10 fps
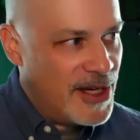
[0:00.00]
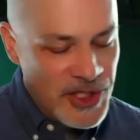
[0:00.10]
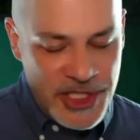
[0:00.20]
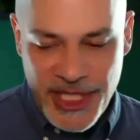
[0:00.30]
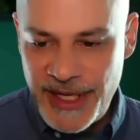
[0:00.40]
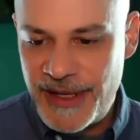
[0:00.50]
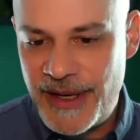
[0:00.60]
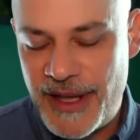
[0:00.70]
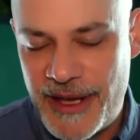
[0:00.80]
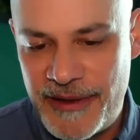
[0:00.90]
notion
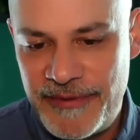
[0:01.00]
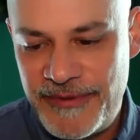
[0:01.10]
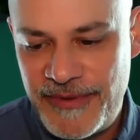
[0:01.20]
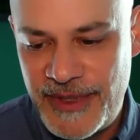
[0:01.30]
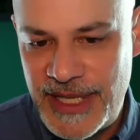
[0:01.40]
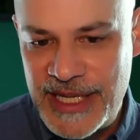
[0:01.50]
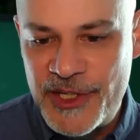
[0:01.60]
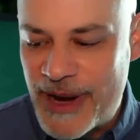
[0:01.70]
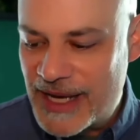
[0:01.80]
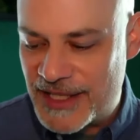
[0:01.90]
of
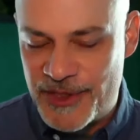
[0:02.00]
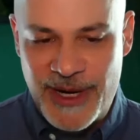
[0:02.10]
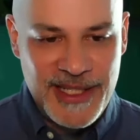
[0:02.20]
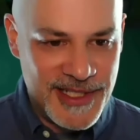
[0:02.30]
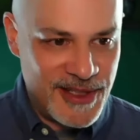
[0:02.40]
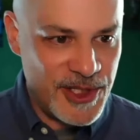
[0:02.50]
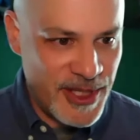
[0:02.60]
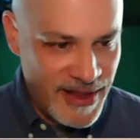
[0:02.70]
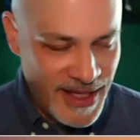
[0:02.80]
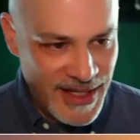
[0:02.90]
indirect and direct
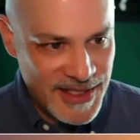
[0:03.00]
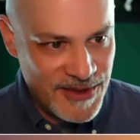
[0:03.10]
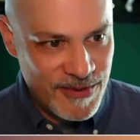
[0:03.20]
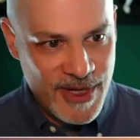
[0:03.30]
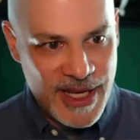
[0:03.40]
disclosure, I think, is